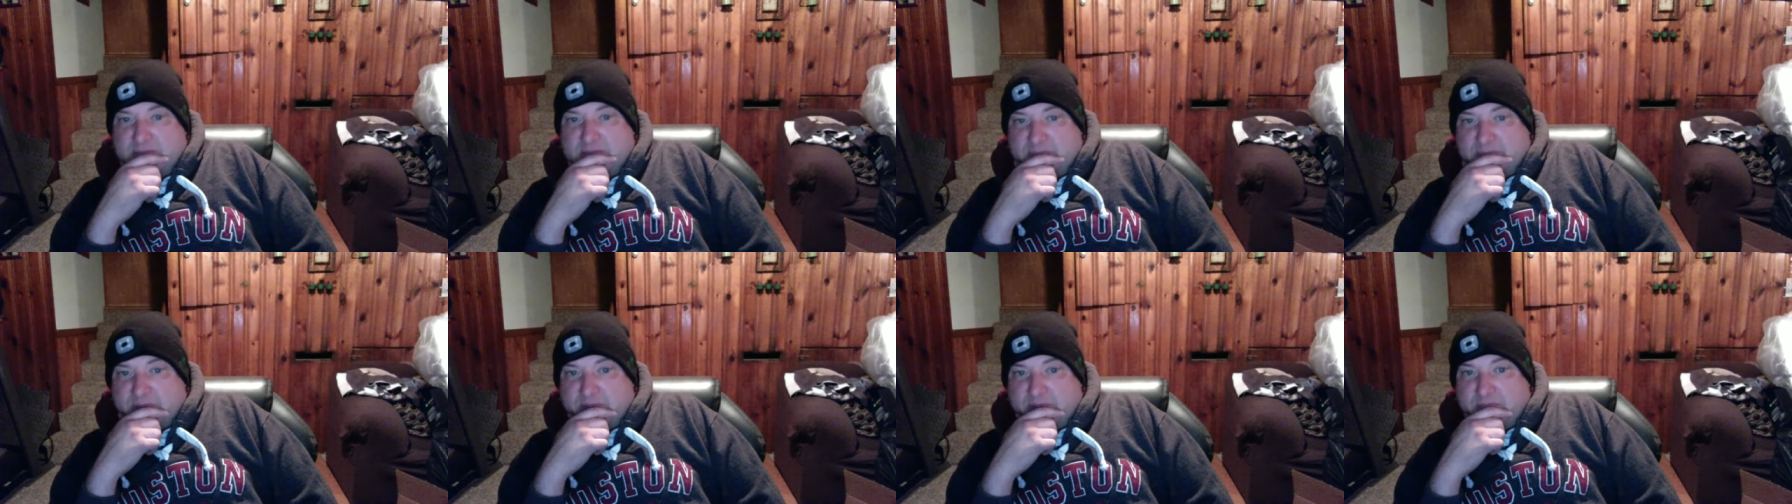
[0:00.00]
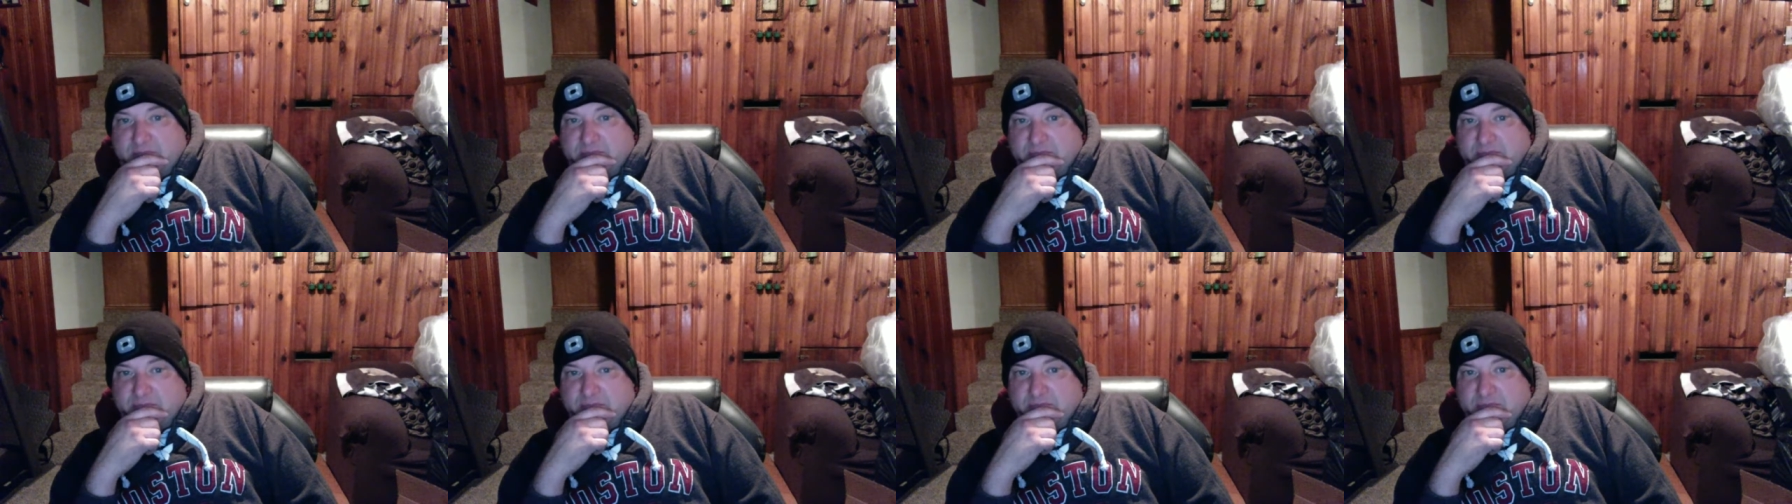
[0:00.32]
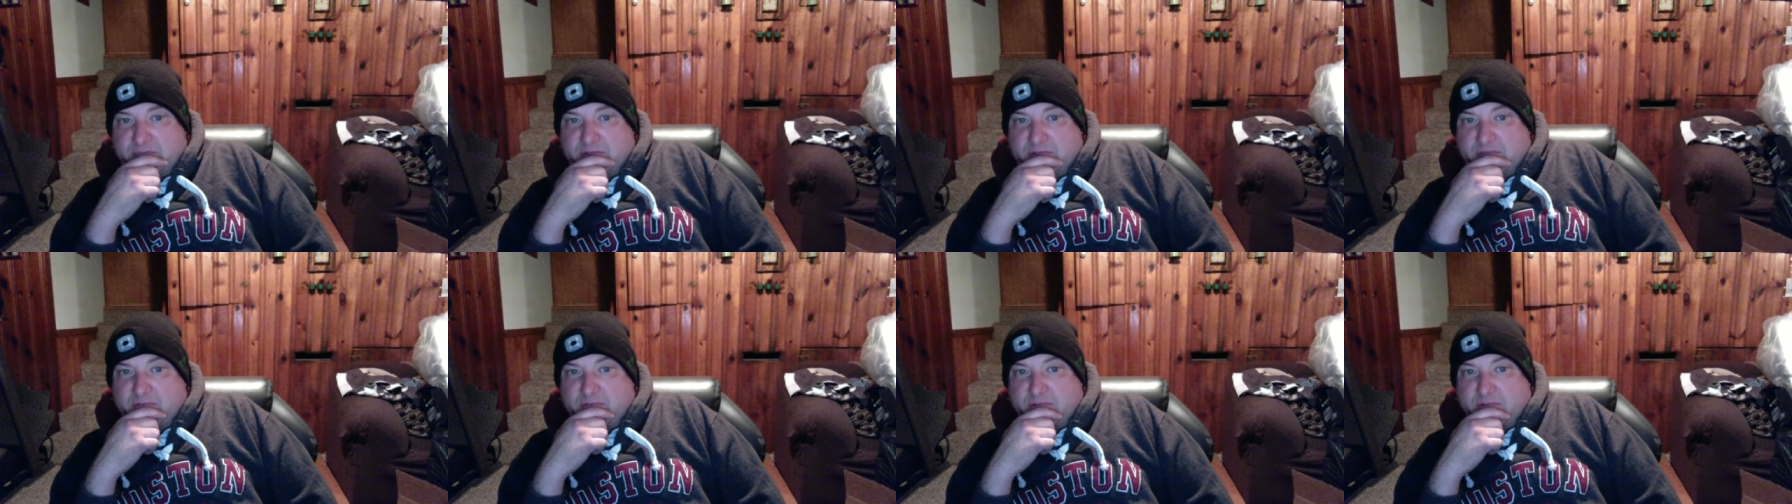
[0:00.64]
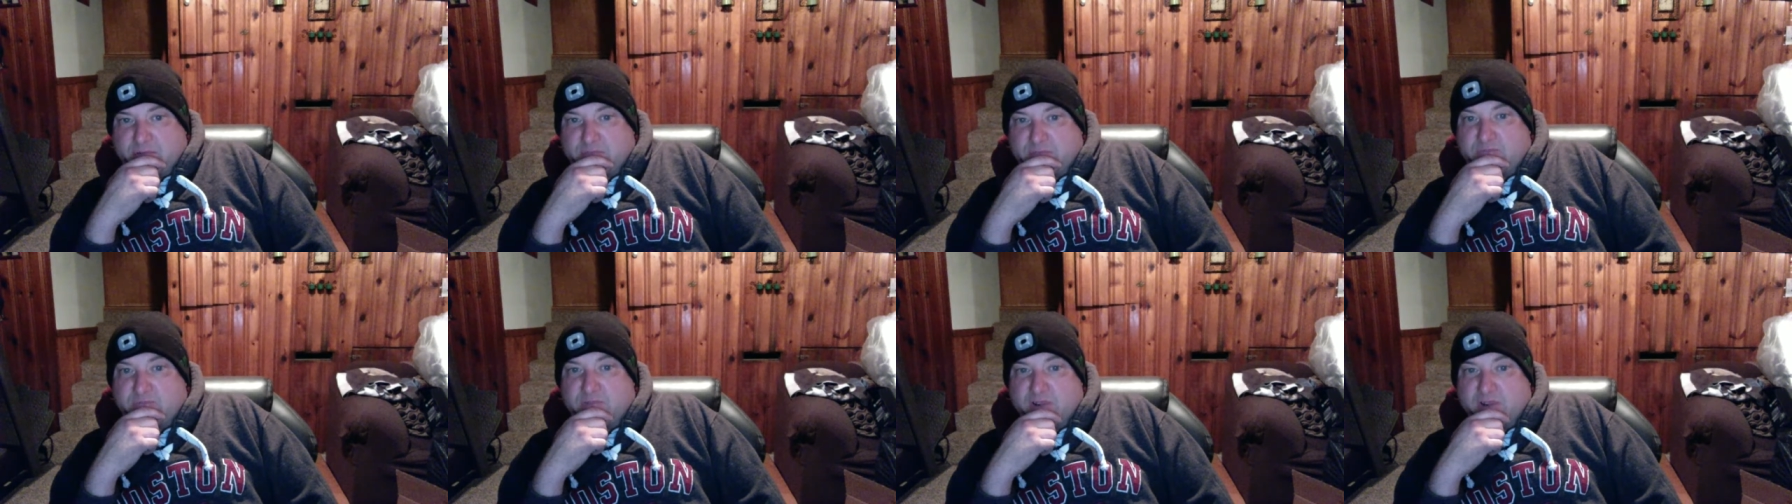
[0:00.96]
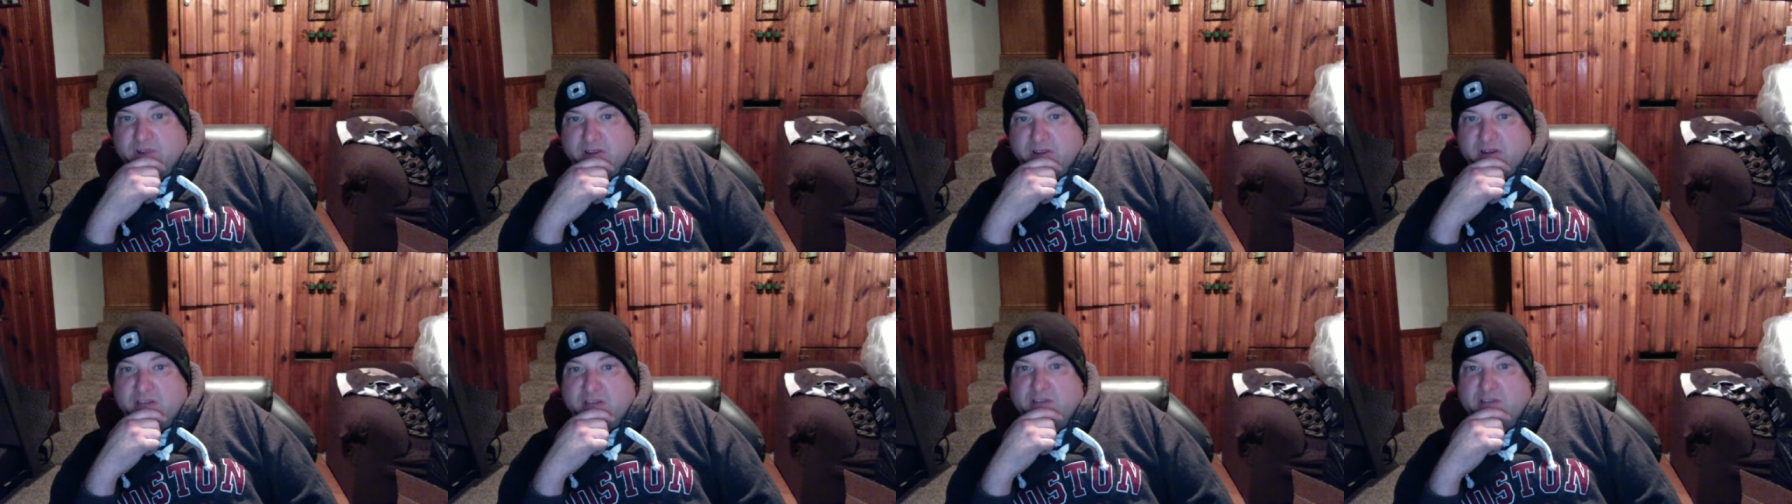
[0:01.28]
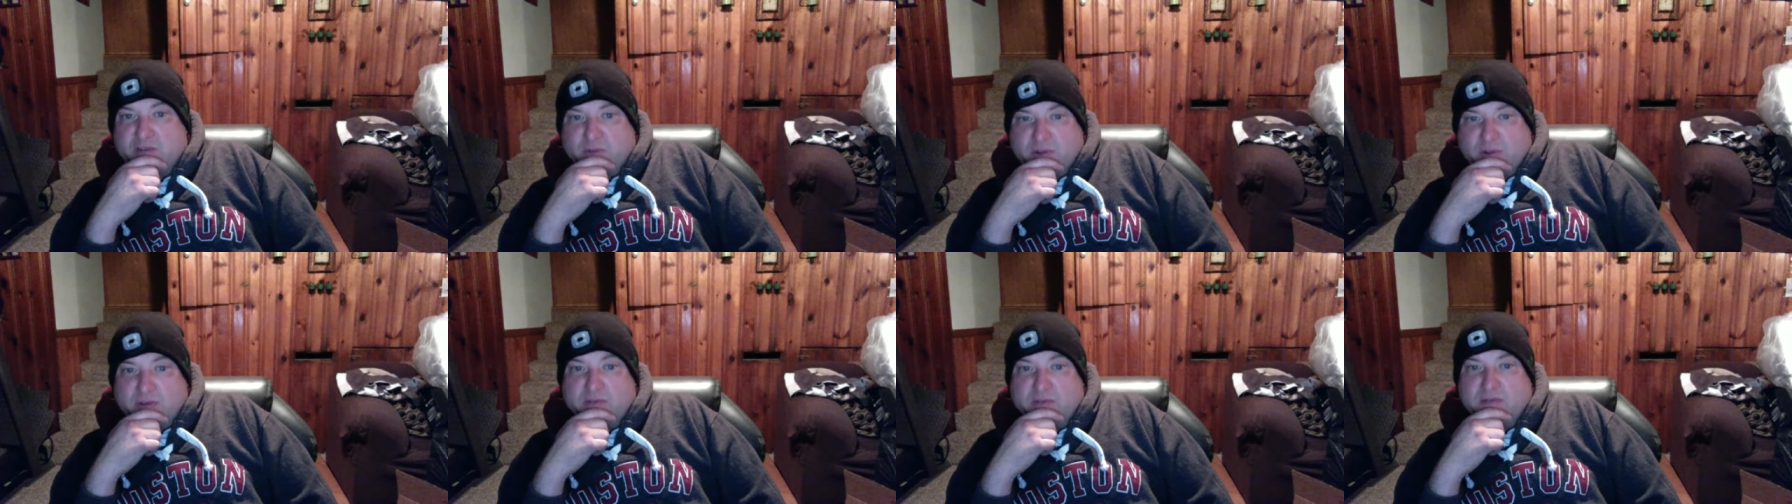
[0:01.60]
But we're gonna
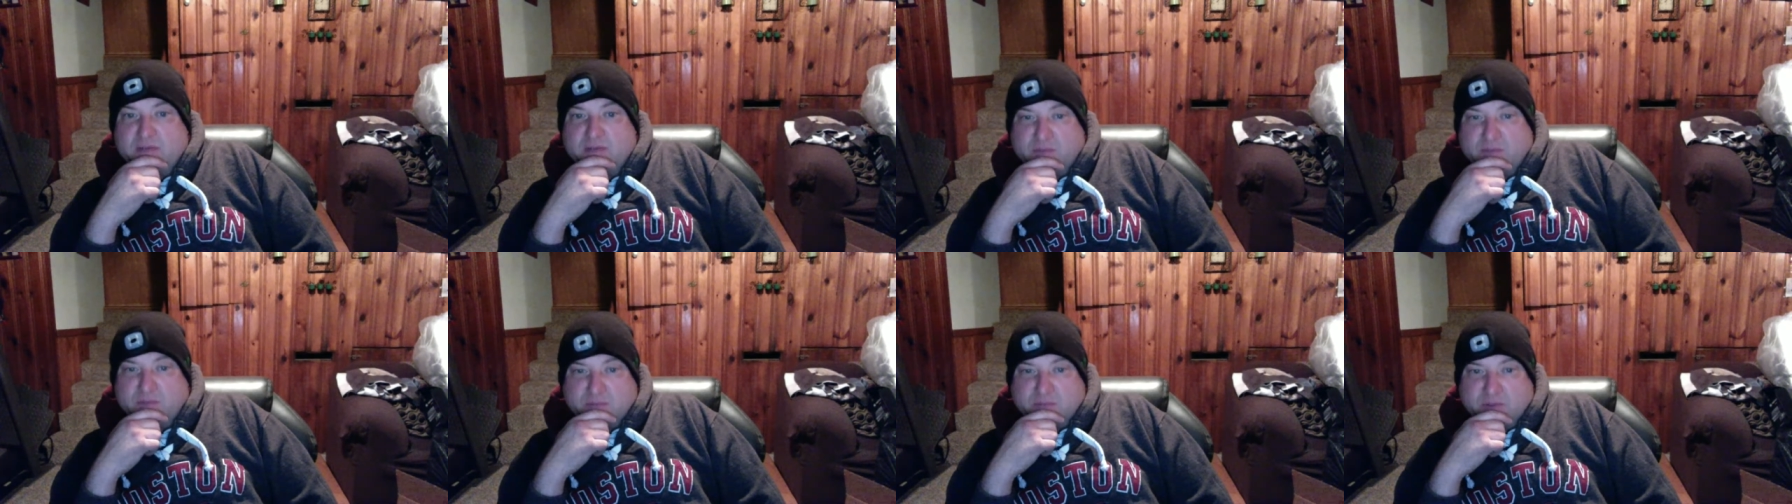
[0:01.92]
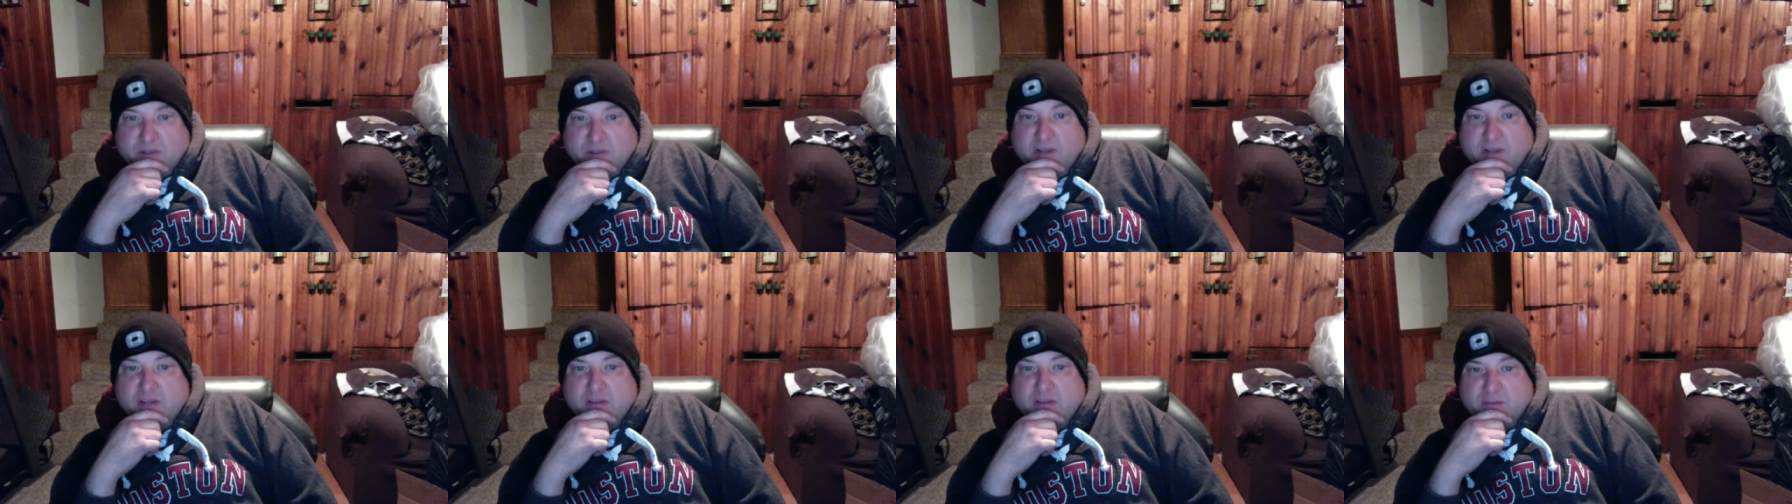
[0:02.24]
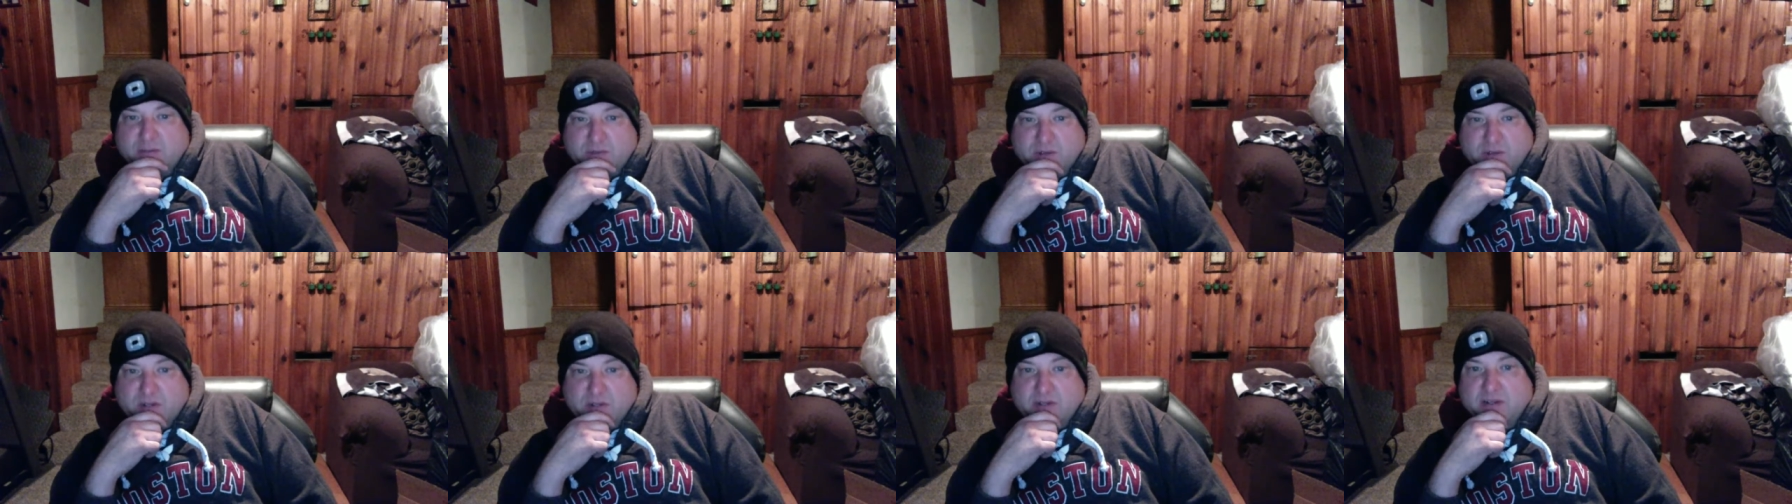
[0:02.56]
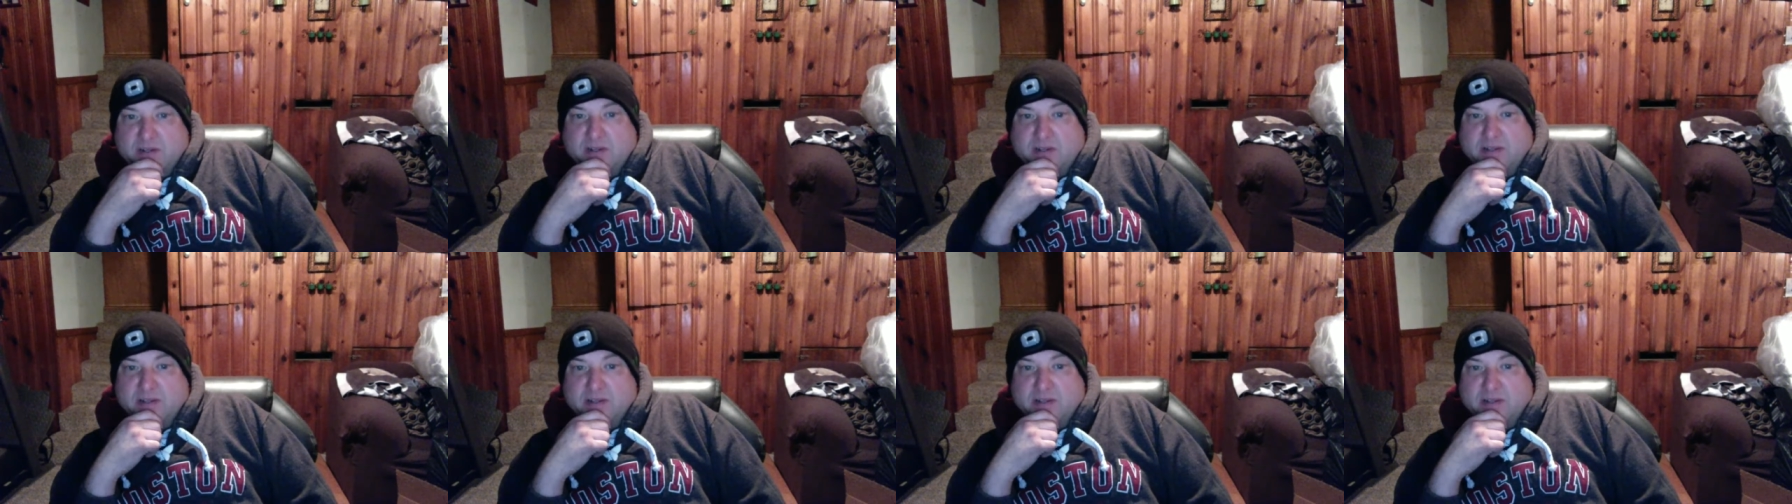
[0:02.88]
do it. We're gonna do it.